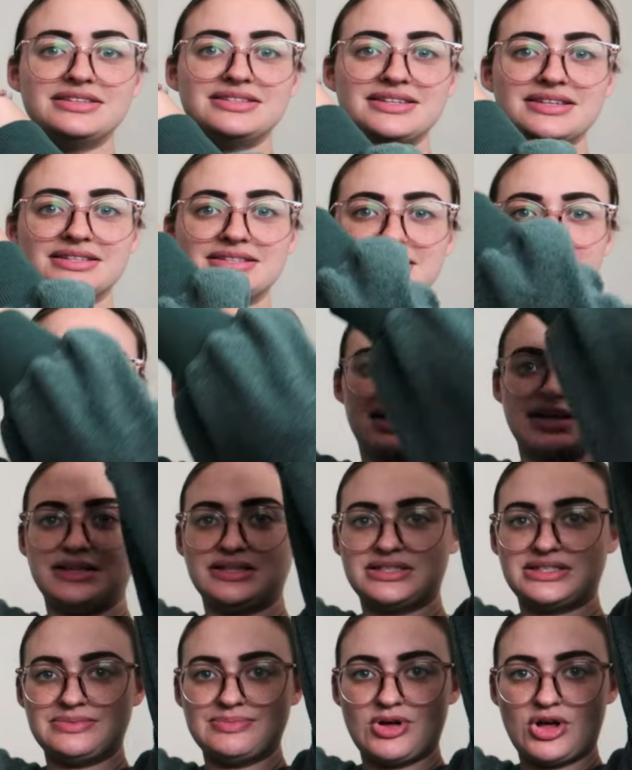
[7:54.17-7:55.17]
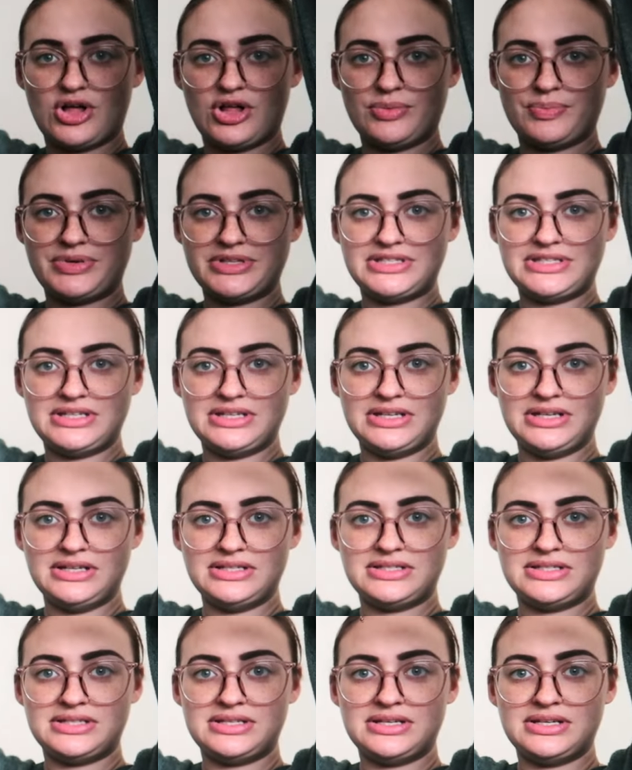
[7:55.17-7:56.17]
it's just a small
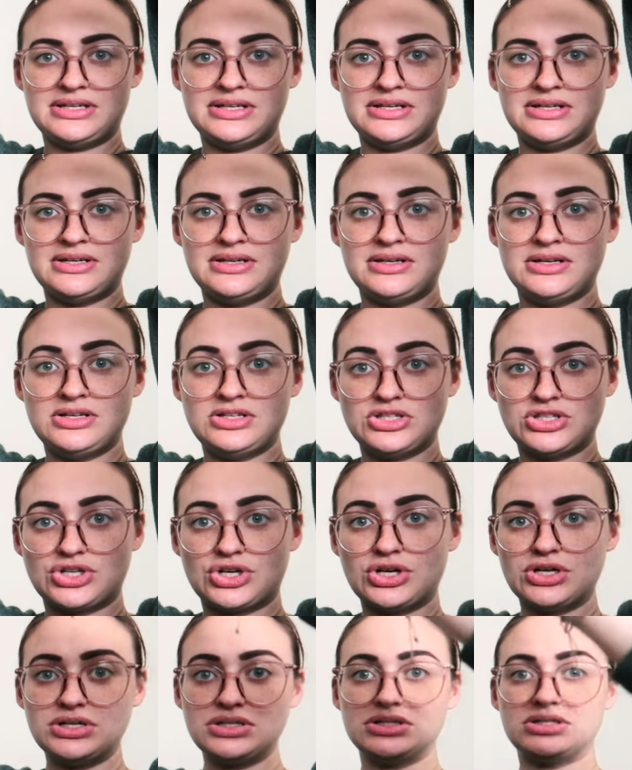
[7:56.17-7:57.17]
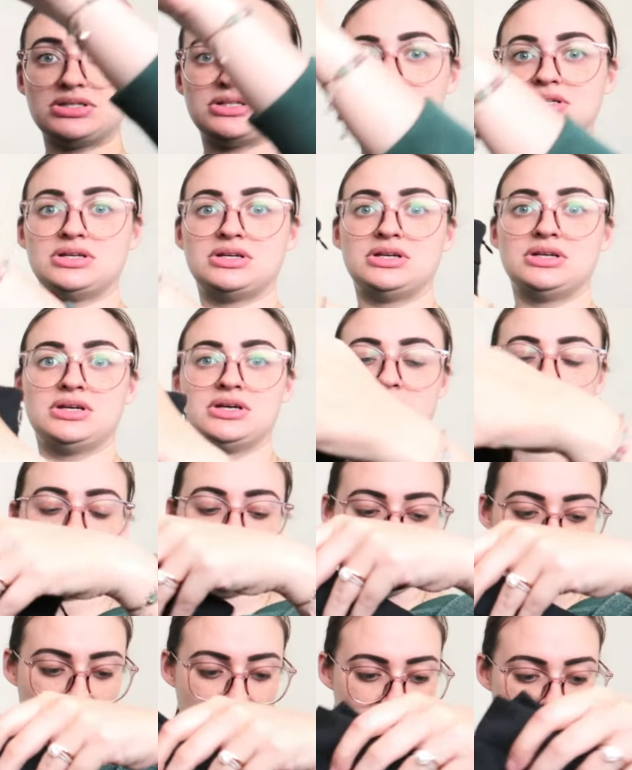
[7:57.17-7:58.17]
petite skirt.
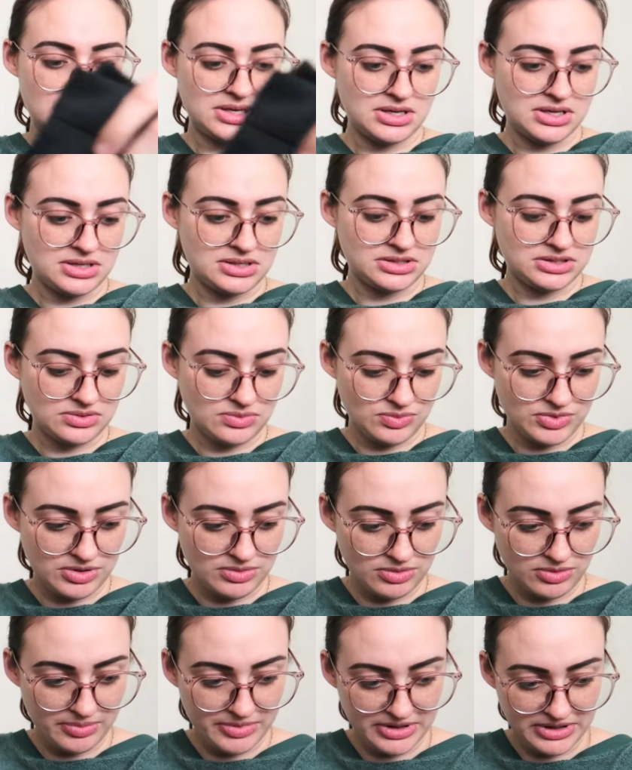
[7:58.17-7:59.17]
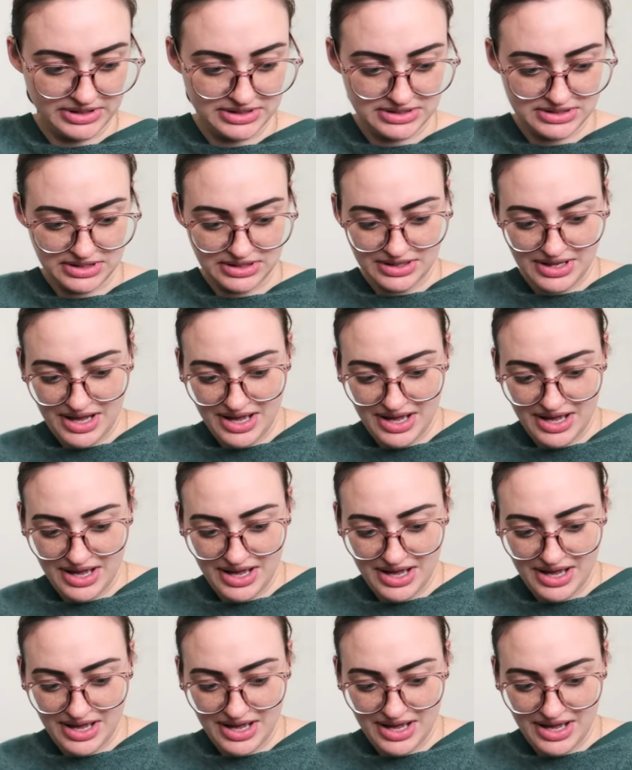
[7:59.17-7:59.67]
So we will be listing